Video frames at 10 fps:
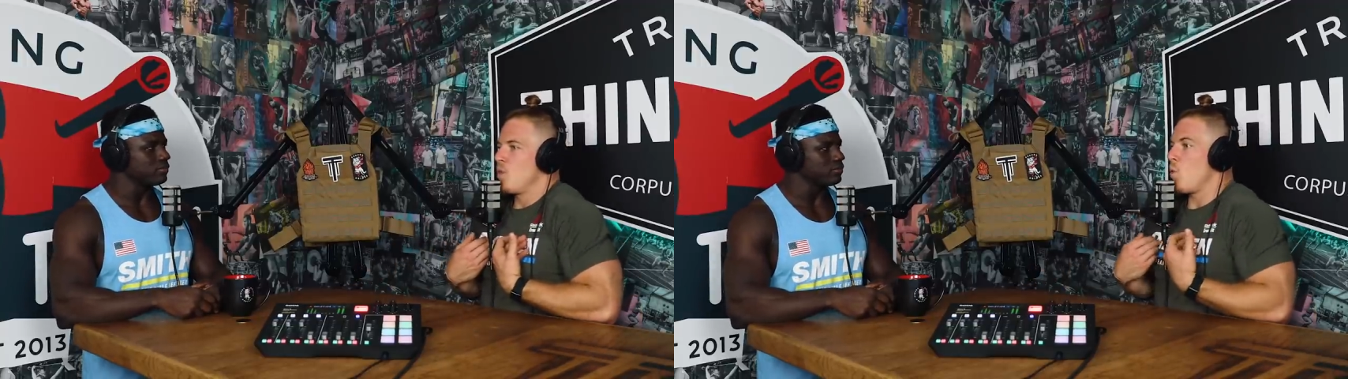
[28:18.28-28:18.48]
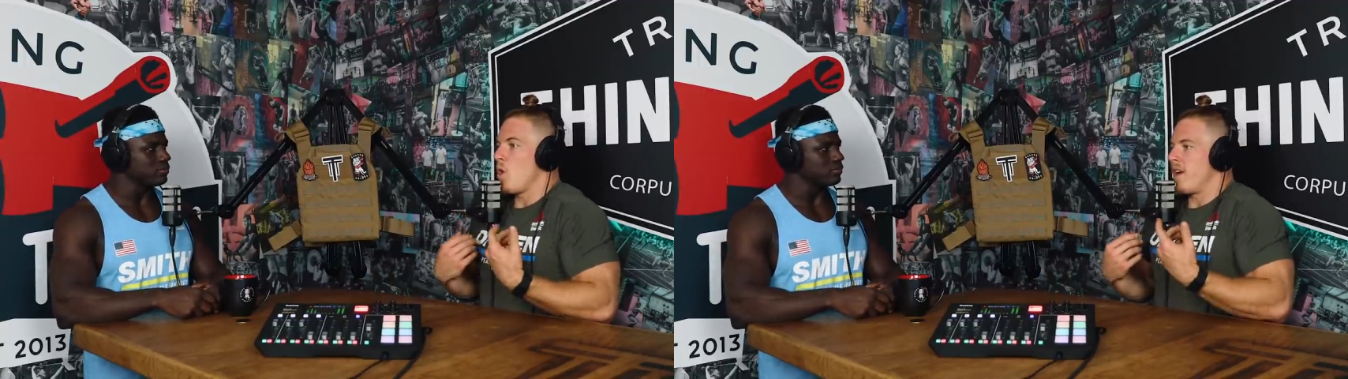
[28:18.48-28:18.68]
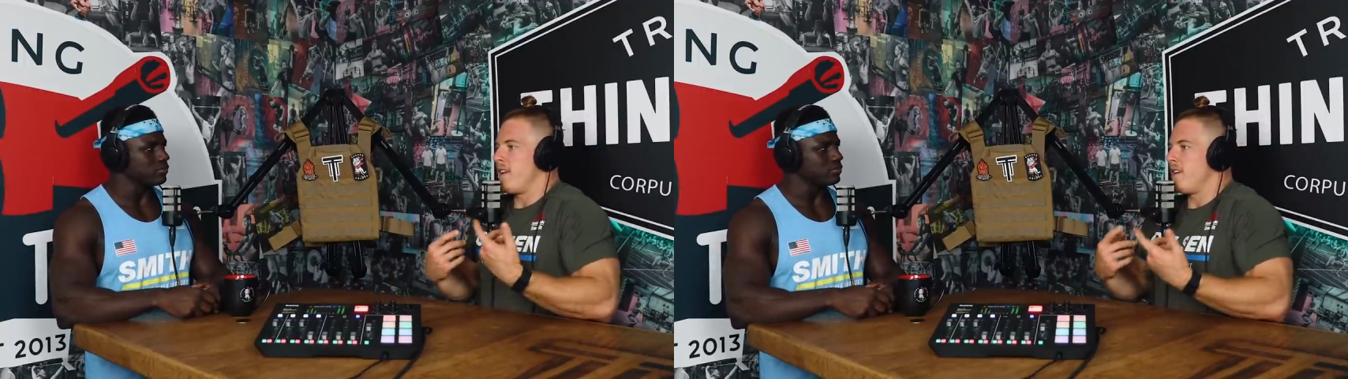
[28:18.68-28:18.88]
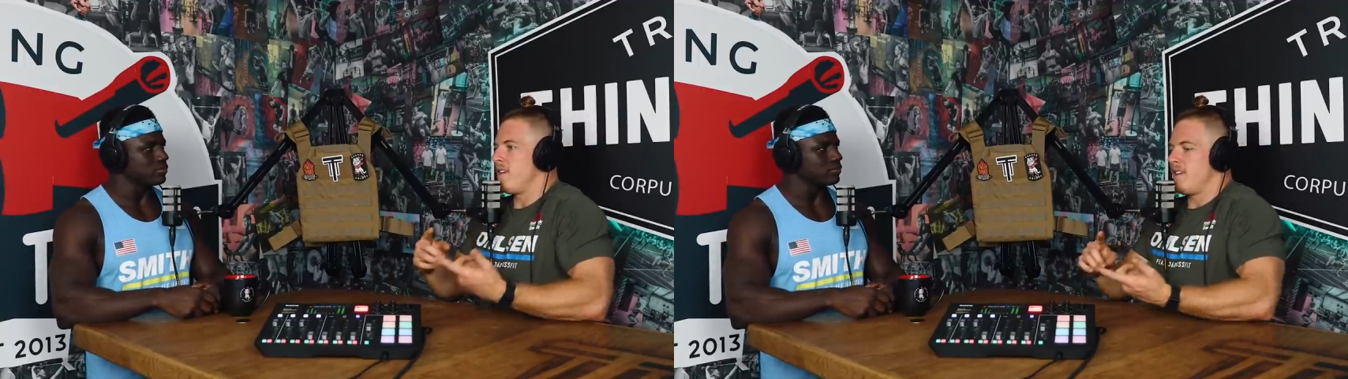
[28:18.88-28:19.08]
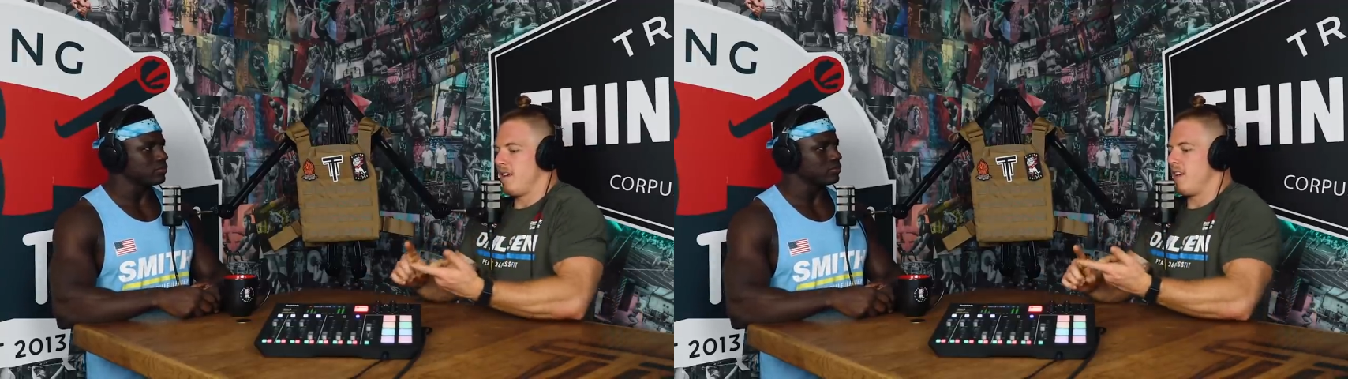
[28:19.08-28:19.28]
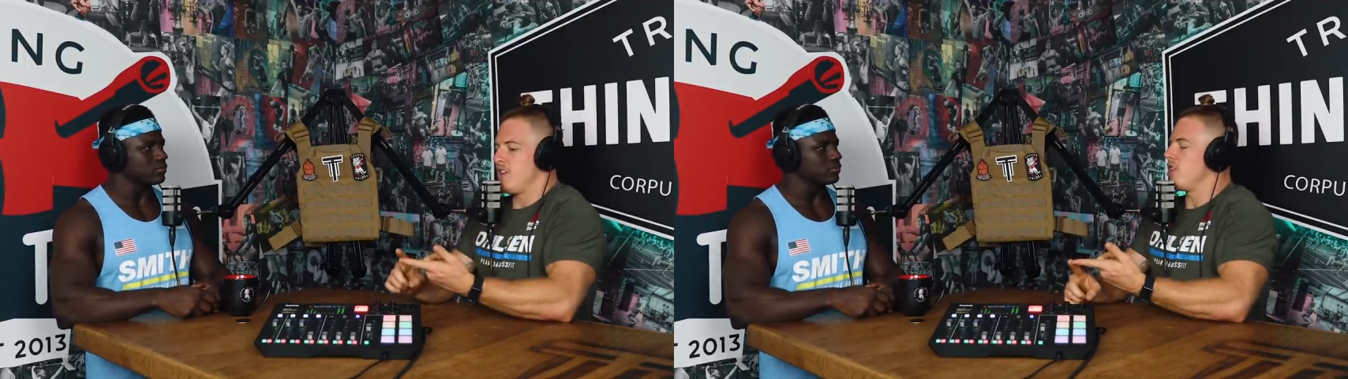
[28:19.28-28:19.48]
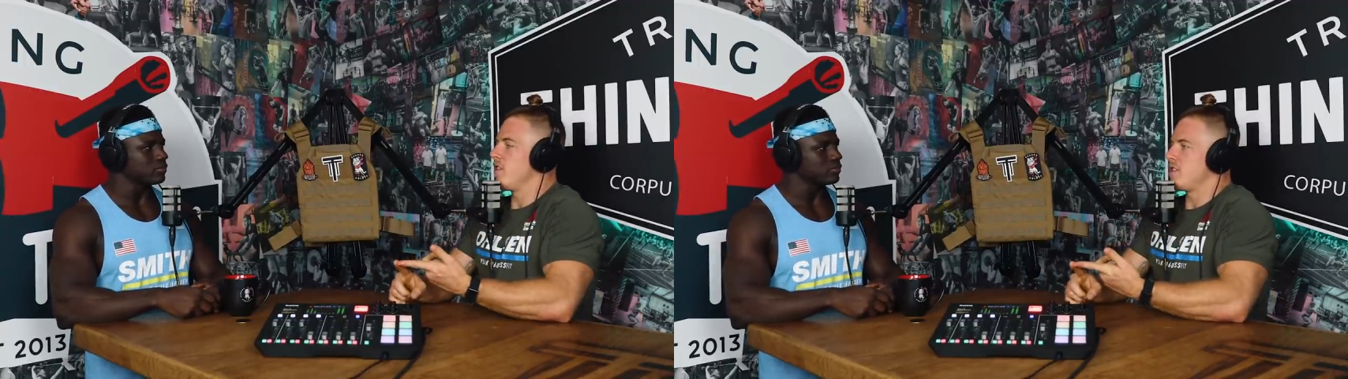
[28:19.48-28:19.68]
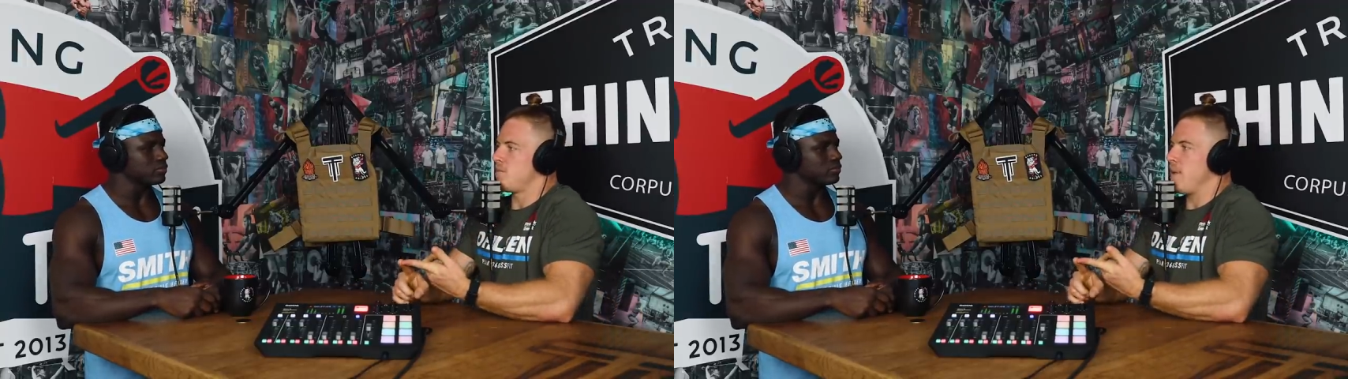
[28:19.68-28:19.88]
Speaker 1: won
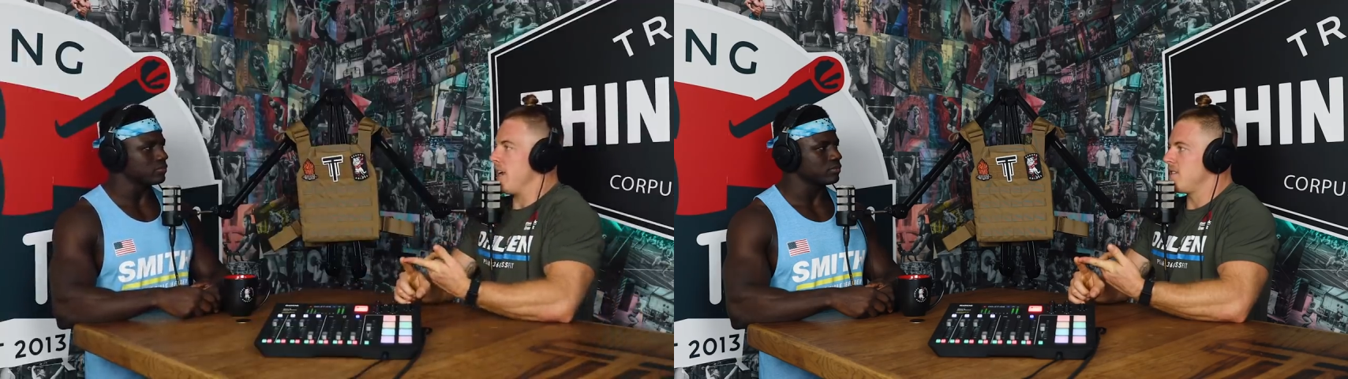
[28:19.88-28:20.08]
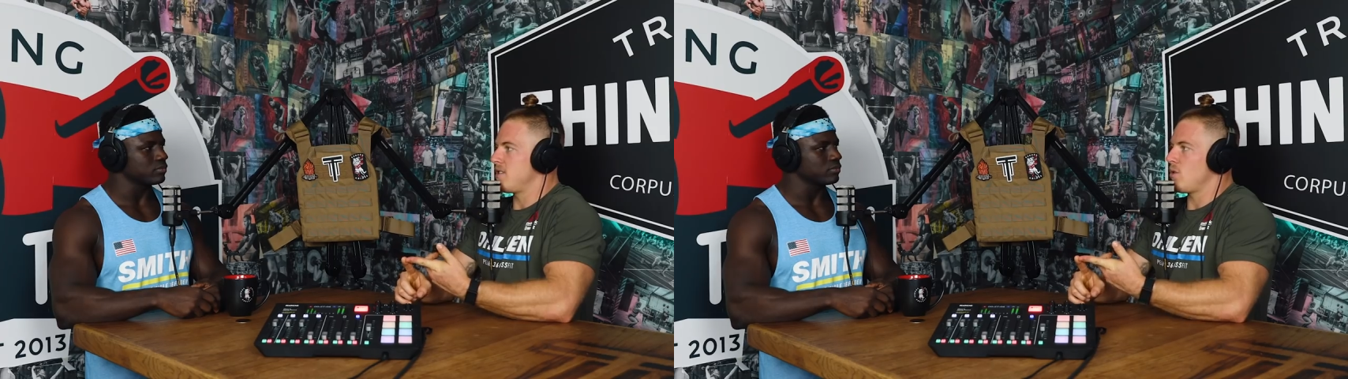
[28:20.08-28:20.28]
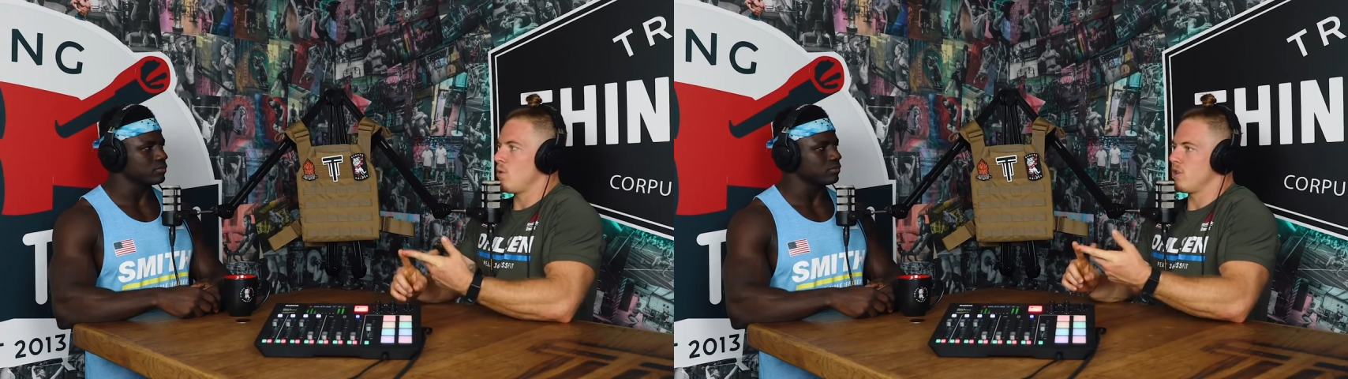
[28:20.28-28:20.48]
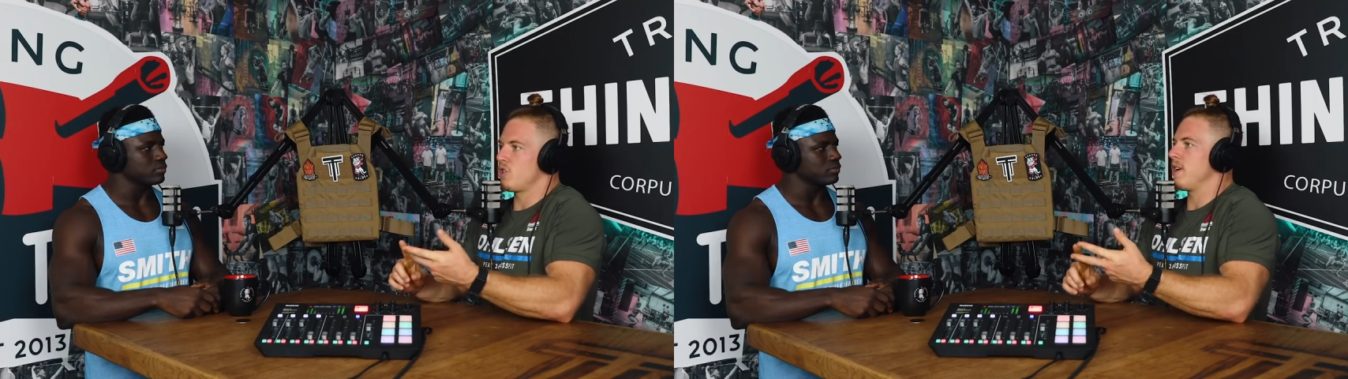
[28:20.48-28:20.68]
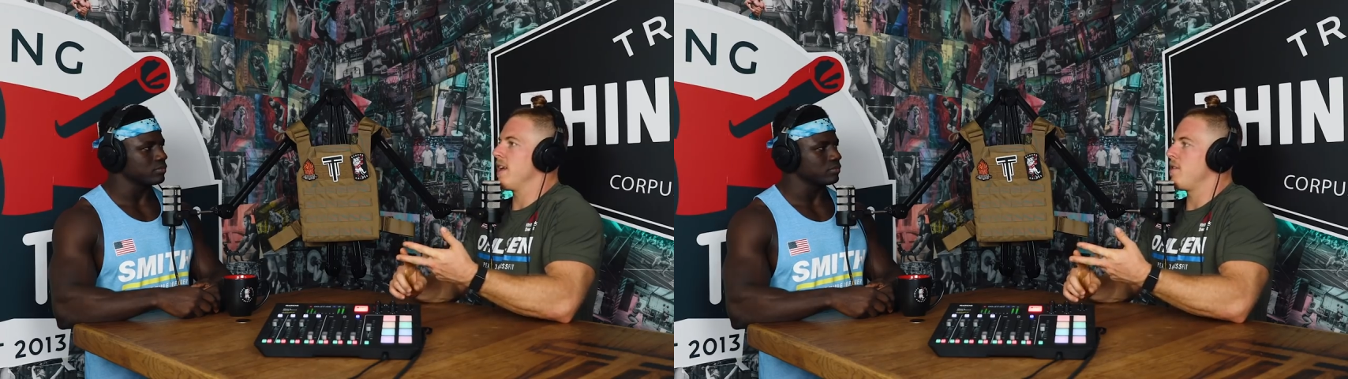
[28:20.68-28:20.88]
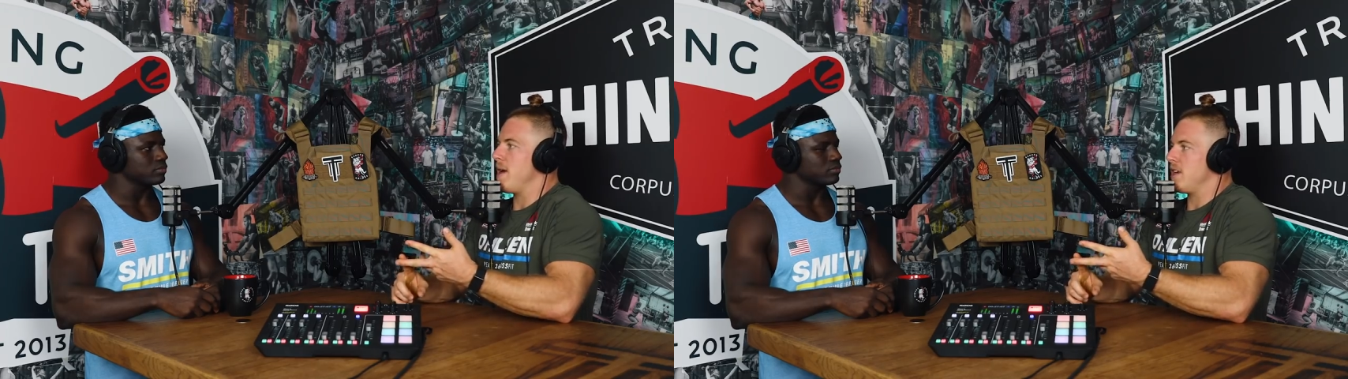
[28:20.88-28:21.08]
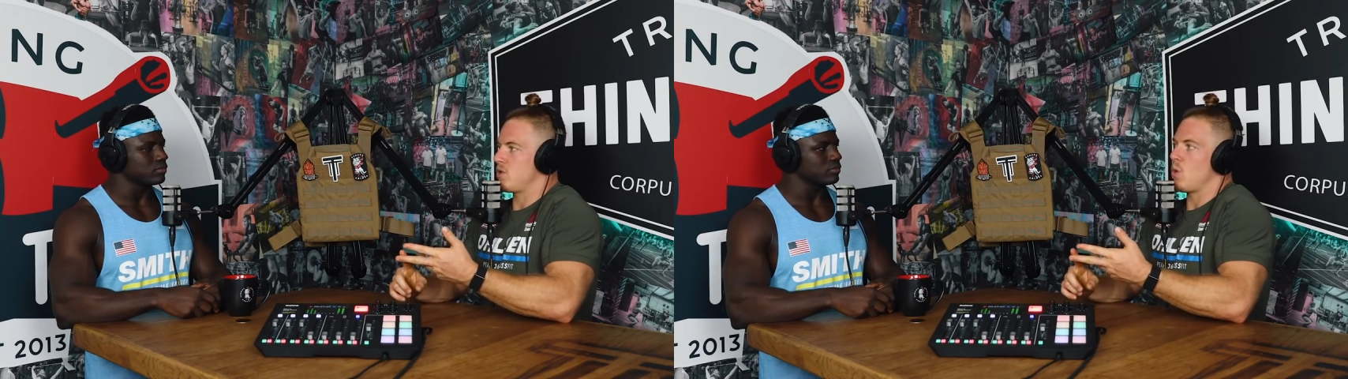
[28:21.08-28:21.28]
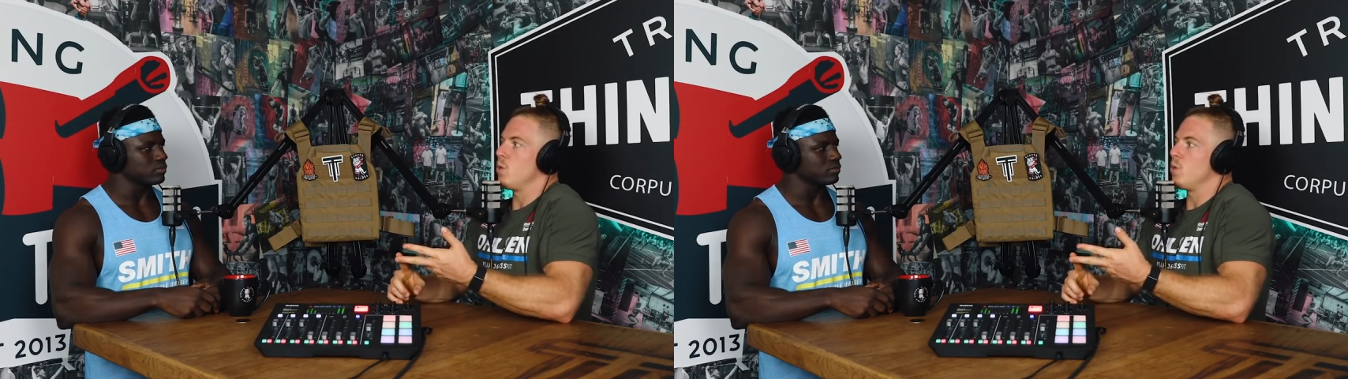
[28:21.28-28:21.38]
endurance-based or strength-based